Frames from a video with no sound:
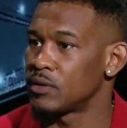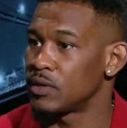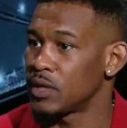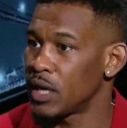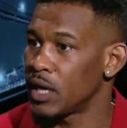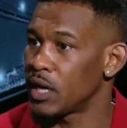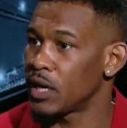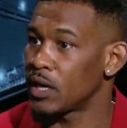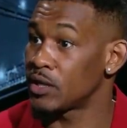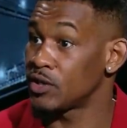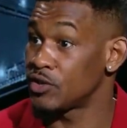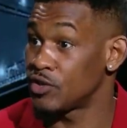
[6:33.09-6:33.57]

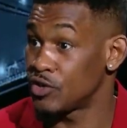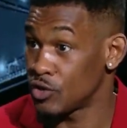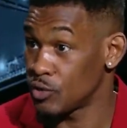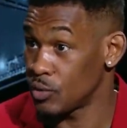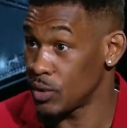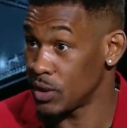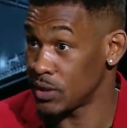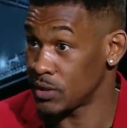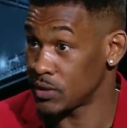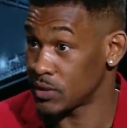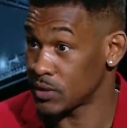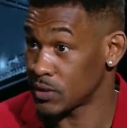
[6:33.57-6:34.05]
Yeah, two
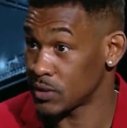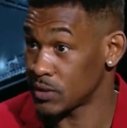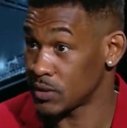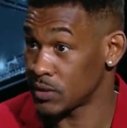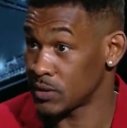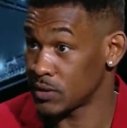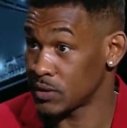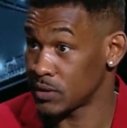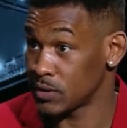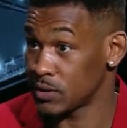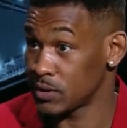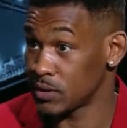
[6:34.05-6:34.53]
weeks.
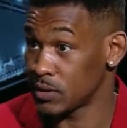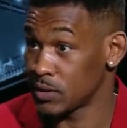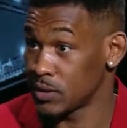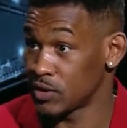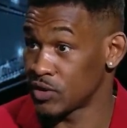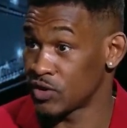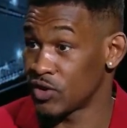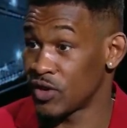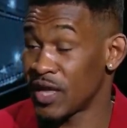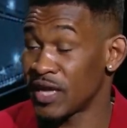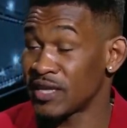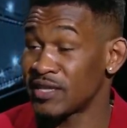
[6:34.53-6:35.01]

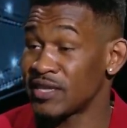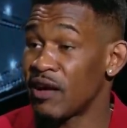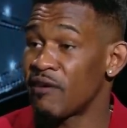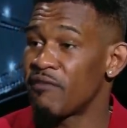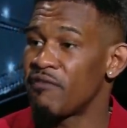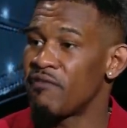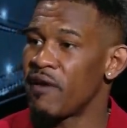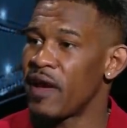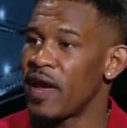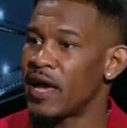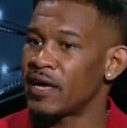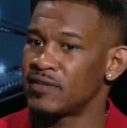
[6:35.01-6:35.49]
So that's how
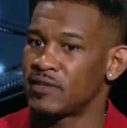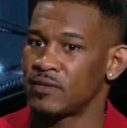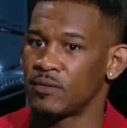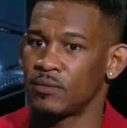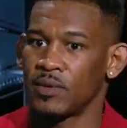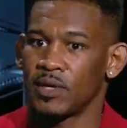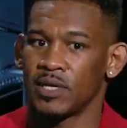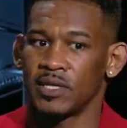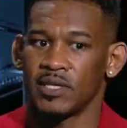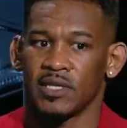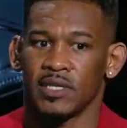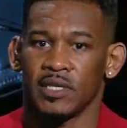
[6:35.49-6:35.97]
fast it
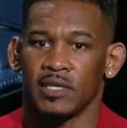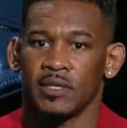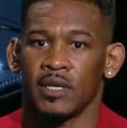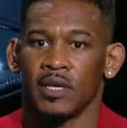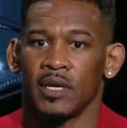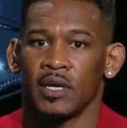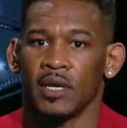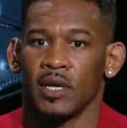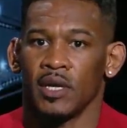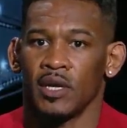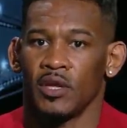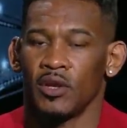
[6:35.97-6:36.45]
was. And
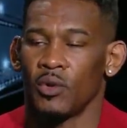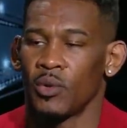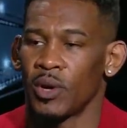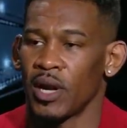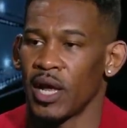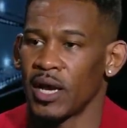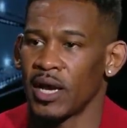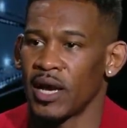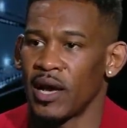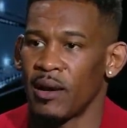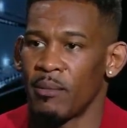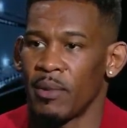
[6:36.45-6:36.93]
you know, when
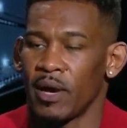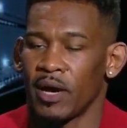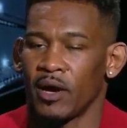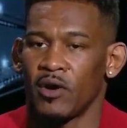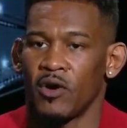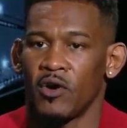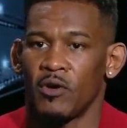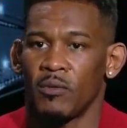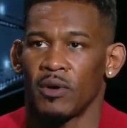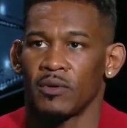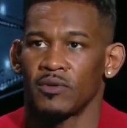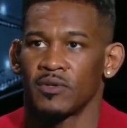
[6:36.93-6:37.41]
I got back
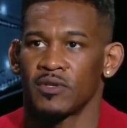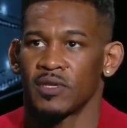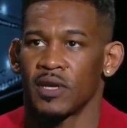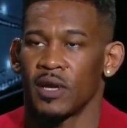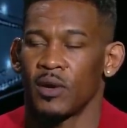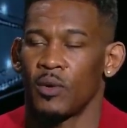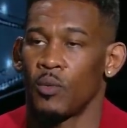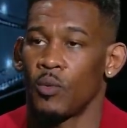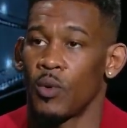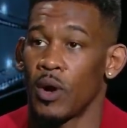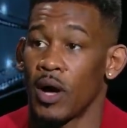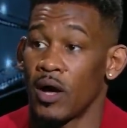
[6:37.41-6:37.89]
home, I was
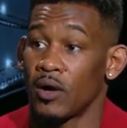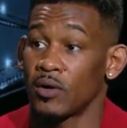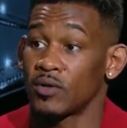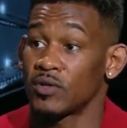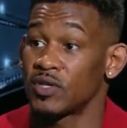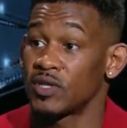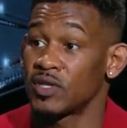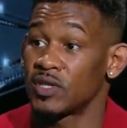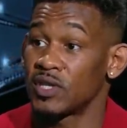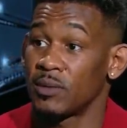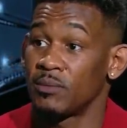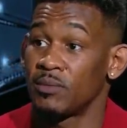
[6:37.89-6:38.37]
like, wow,
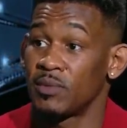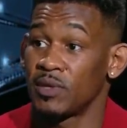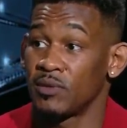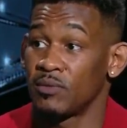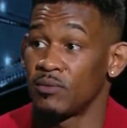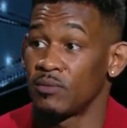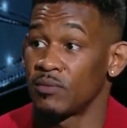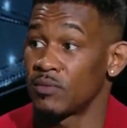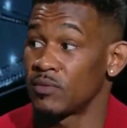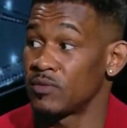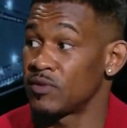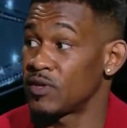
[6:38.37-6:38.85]

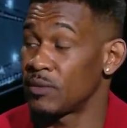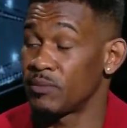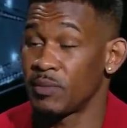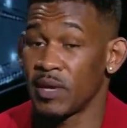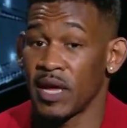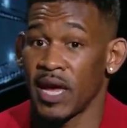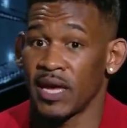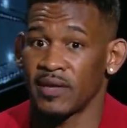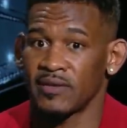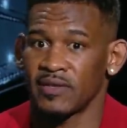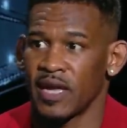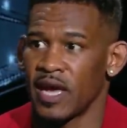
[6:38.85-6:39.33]
something
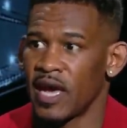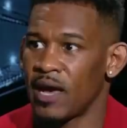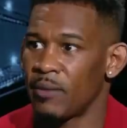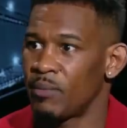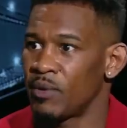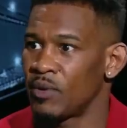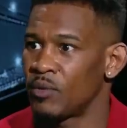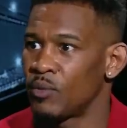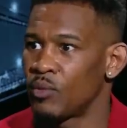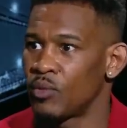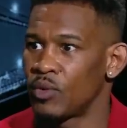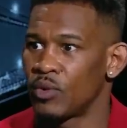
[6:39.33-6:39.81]
something has to
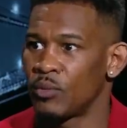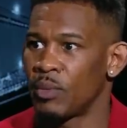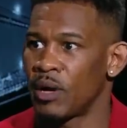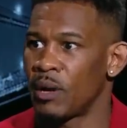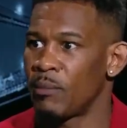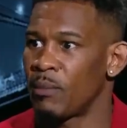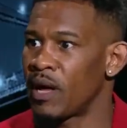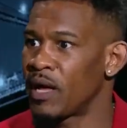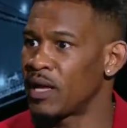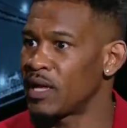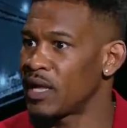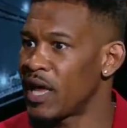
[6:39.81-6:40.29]
happen. What
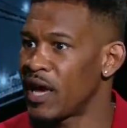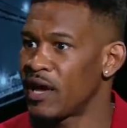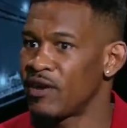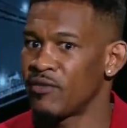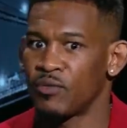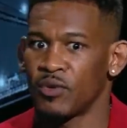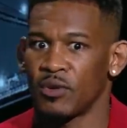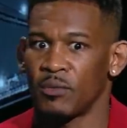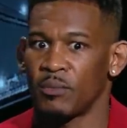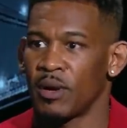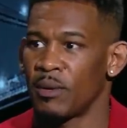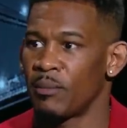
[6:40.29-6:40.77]
about my
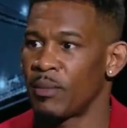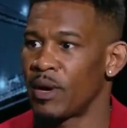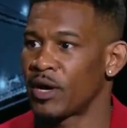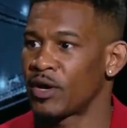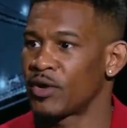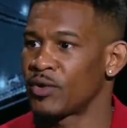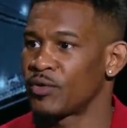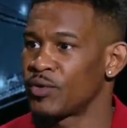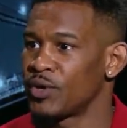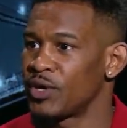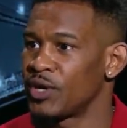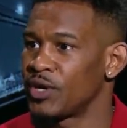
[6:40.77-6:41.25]
life? What about my
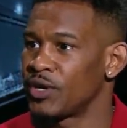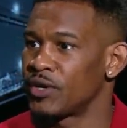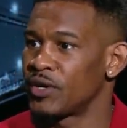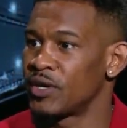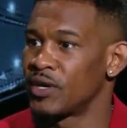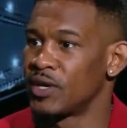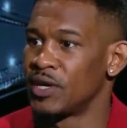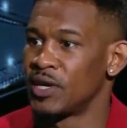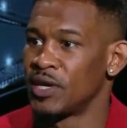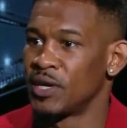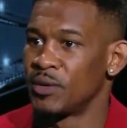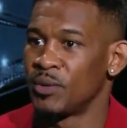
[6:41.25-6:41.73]
career?
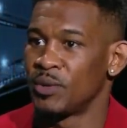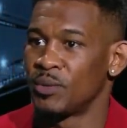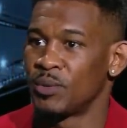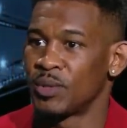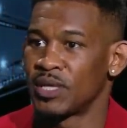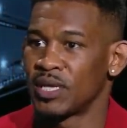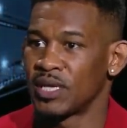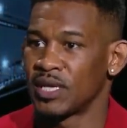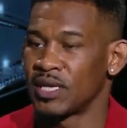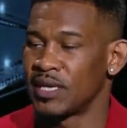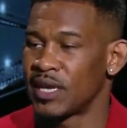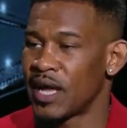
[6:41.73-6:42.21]
We
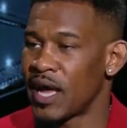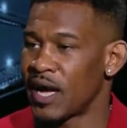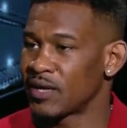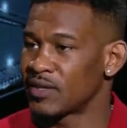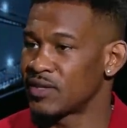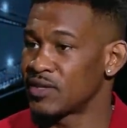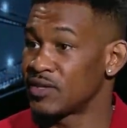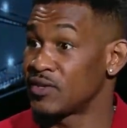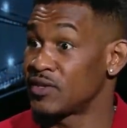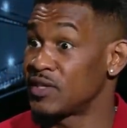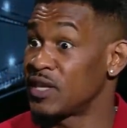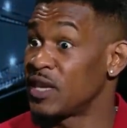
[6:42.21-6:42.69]
went to the
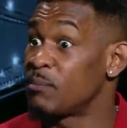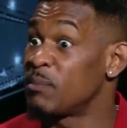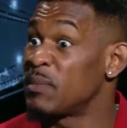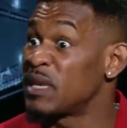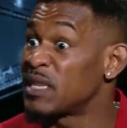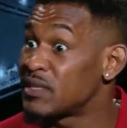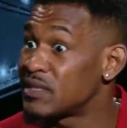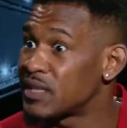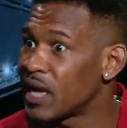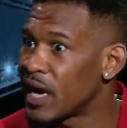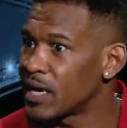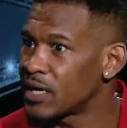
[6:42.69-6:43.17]
doctors. They
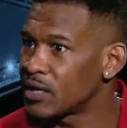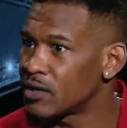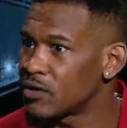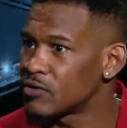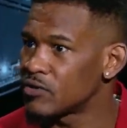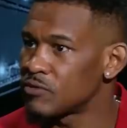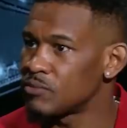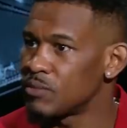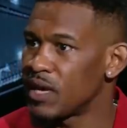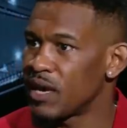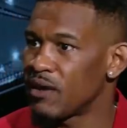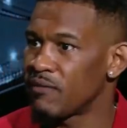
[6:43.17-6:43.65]

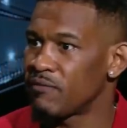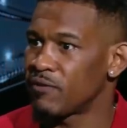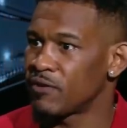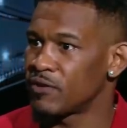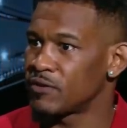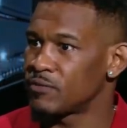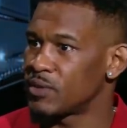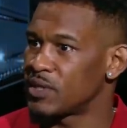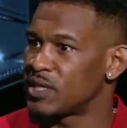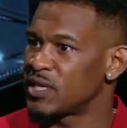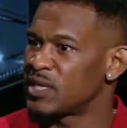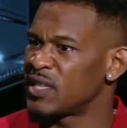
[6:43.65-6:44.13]
misdiagnosed me at
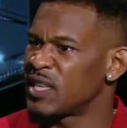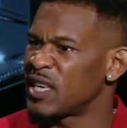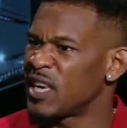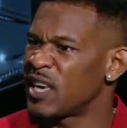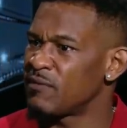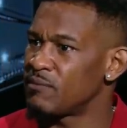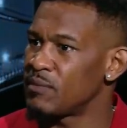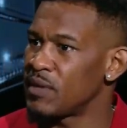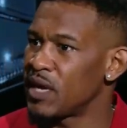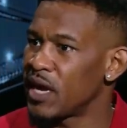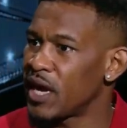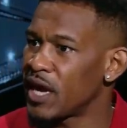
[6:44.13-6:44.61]
first because they
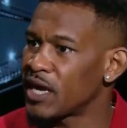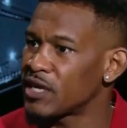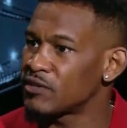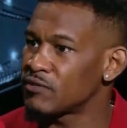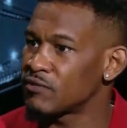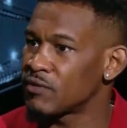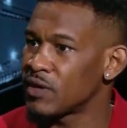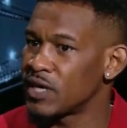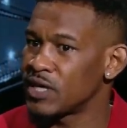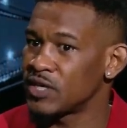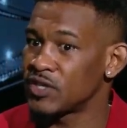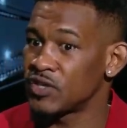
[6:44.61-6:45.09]
gave me an
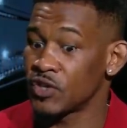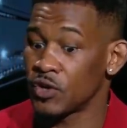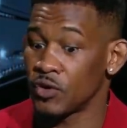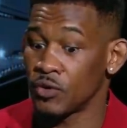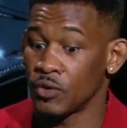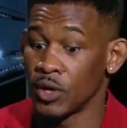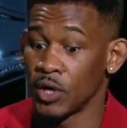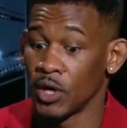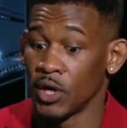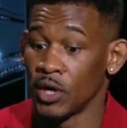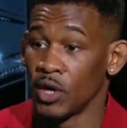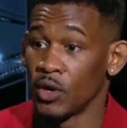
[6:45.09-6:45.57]
X-ray.
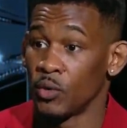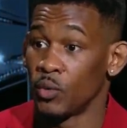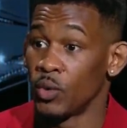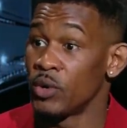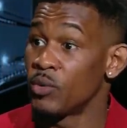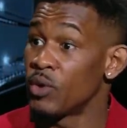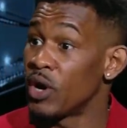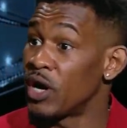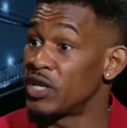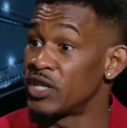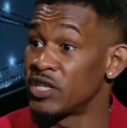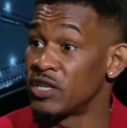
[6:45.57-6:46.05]
So we
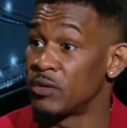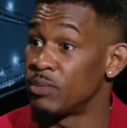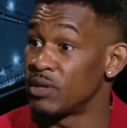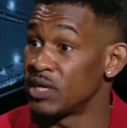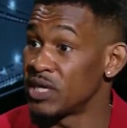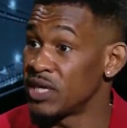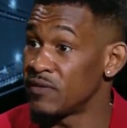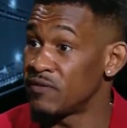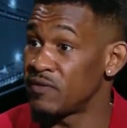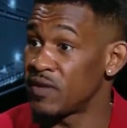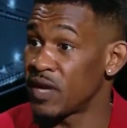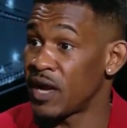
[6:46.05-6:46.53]
were under the
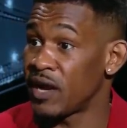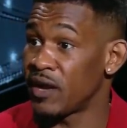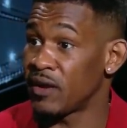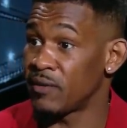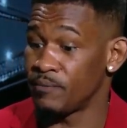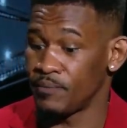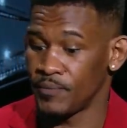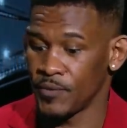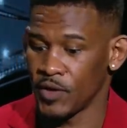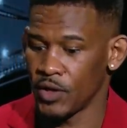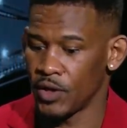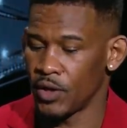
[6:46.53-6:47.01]
belief
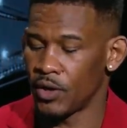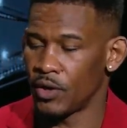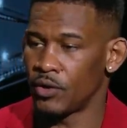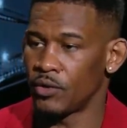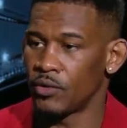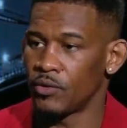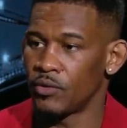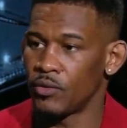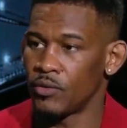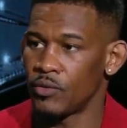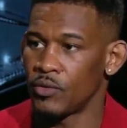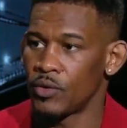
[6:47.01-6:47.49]
that you
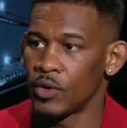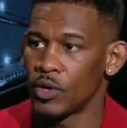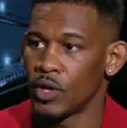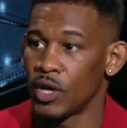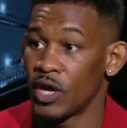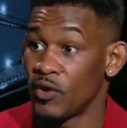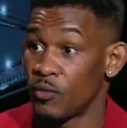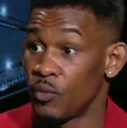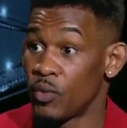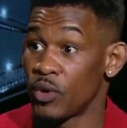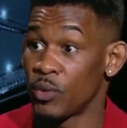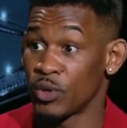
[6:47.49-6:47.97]
know,
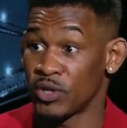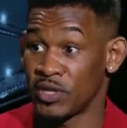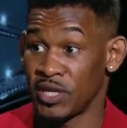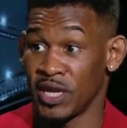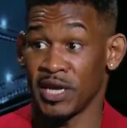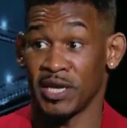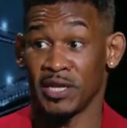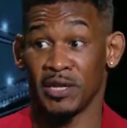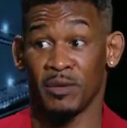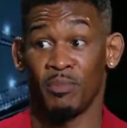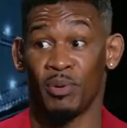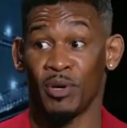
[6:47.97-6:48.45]
if we were
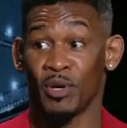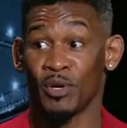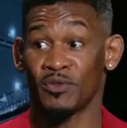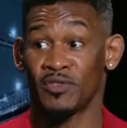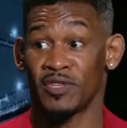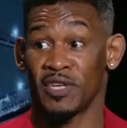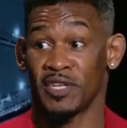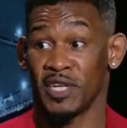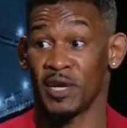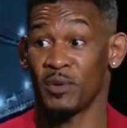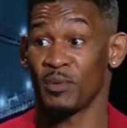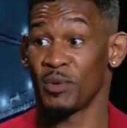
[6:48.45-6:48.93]
taking the pills
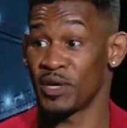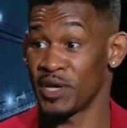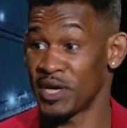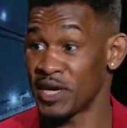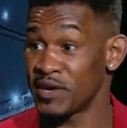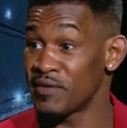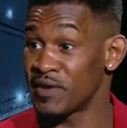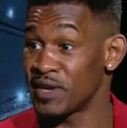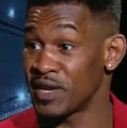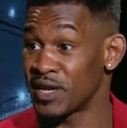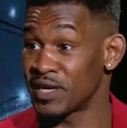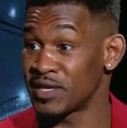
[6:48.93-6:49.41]
that they were
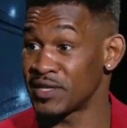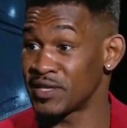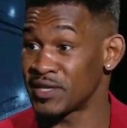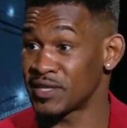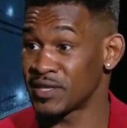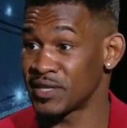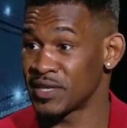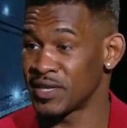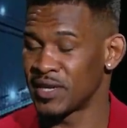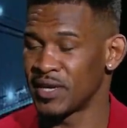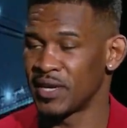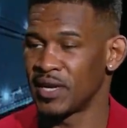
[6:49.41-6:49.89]
giving
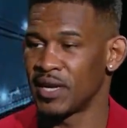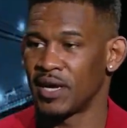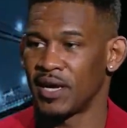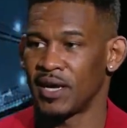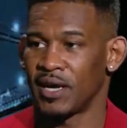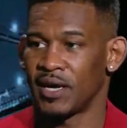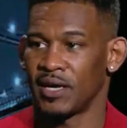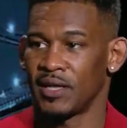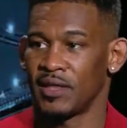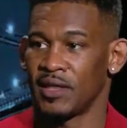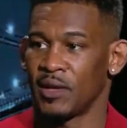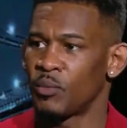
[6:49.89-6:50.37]
us,
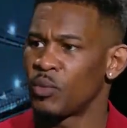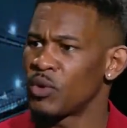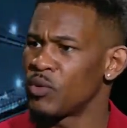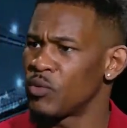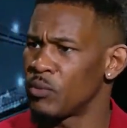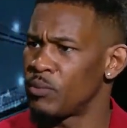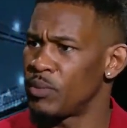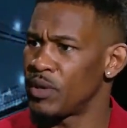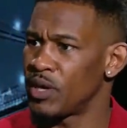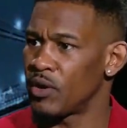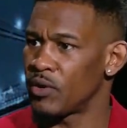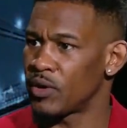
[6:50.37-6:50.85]
uh, that we
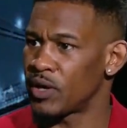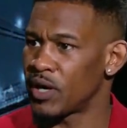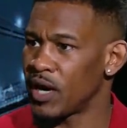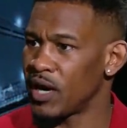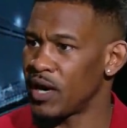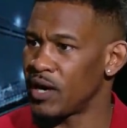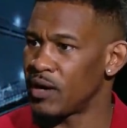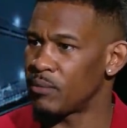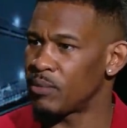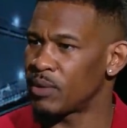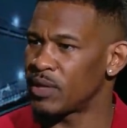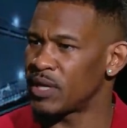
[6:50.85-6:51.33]
would be
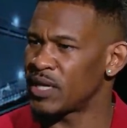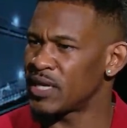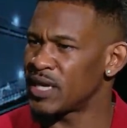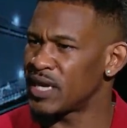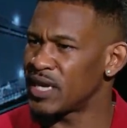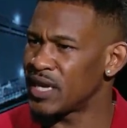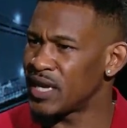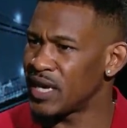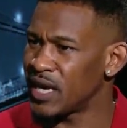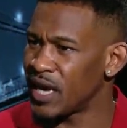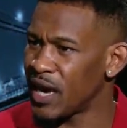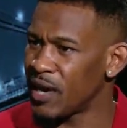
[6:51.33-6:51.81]
okay. But it
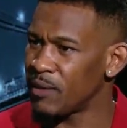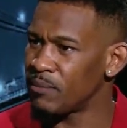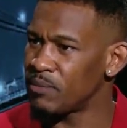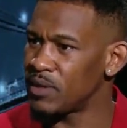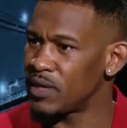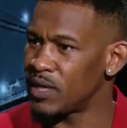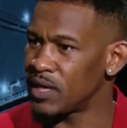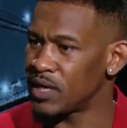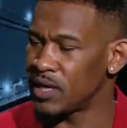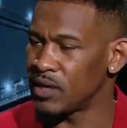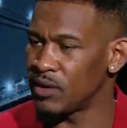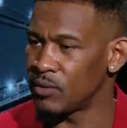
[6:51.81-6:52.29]
kept
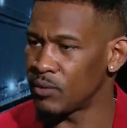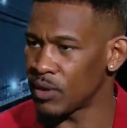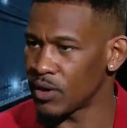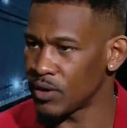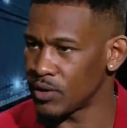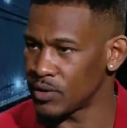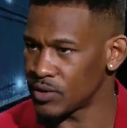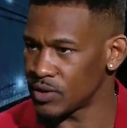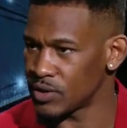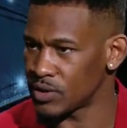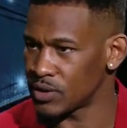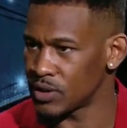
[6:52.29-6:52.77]
getting
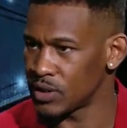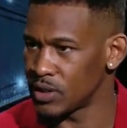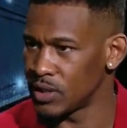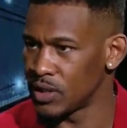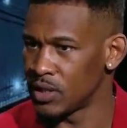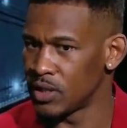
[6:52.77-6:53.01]
worse.